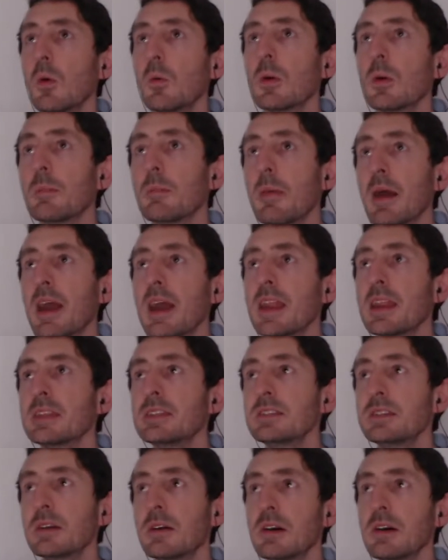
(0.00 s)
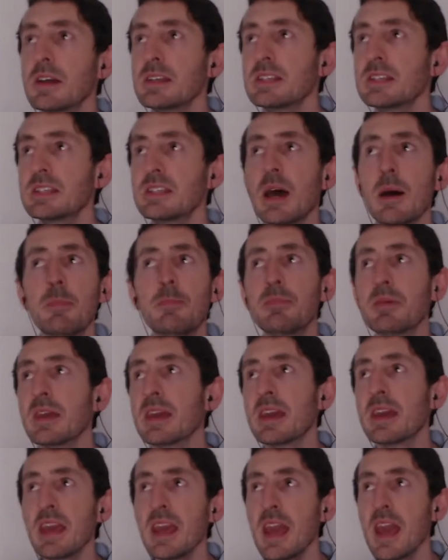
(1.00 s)
We made a choice to be
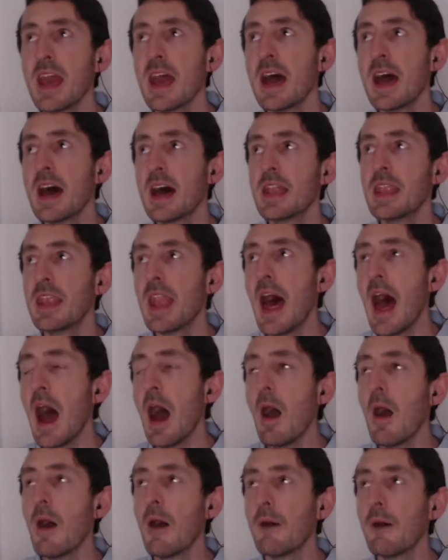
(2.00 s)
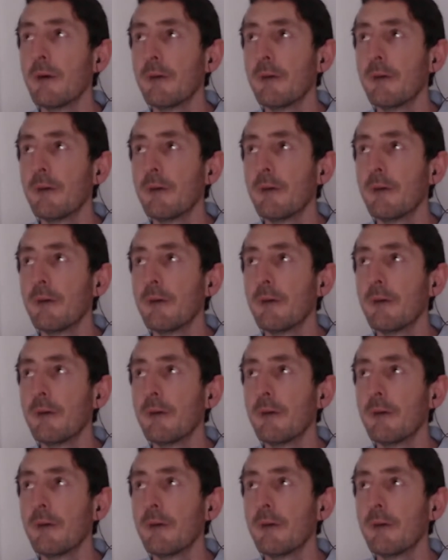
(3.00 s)
here now,